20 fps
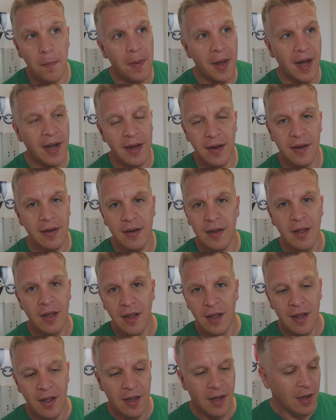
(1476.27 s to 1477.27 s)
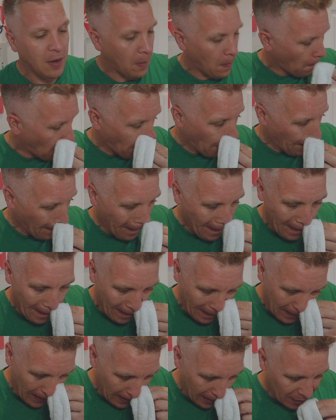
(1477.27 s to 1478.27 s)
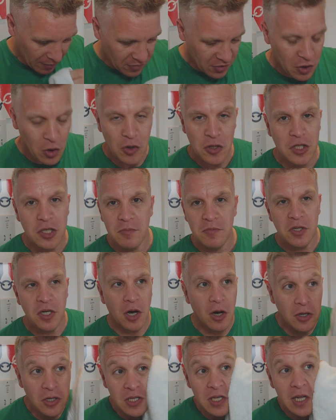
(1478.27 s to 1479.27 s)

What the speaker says: paying, you know, the custom charges